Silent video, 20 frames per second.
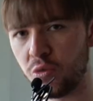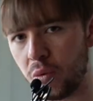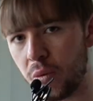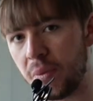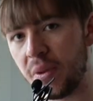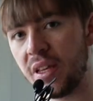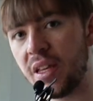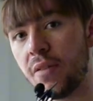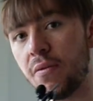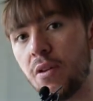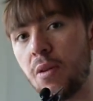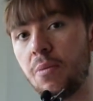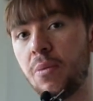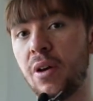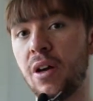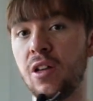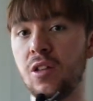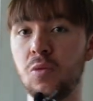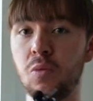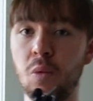we'd be given a
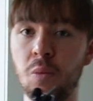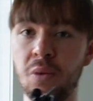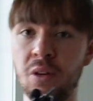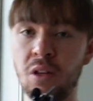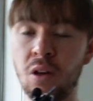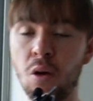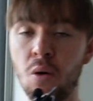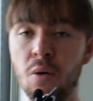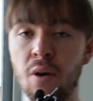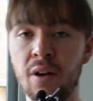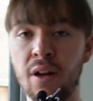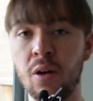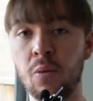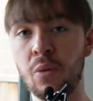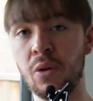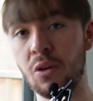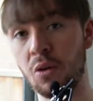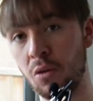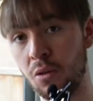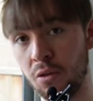bus, we'd go on and
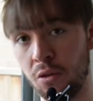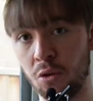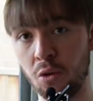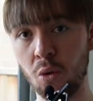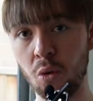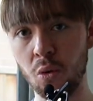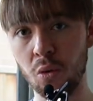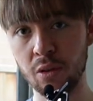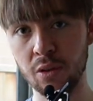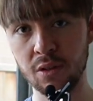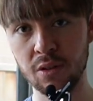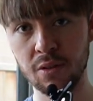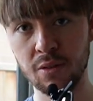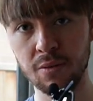we'd go to the course.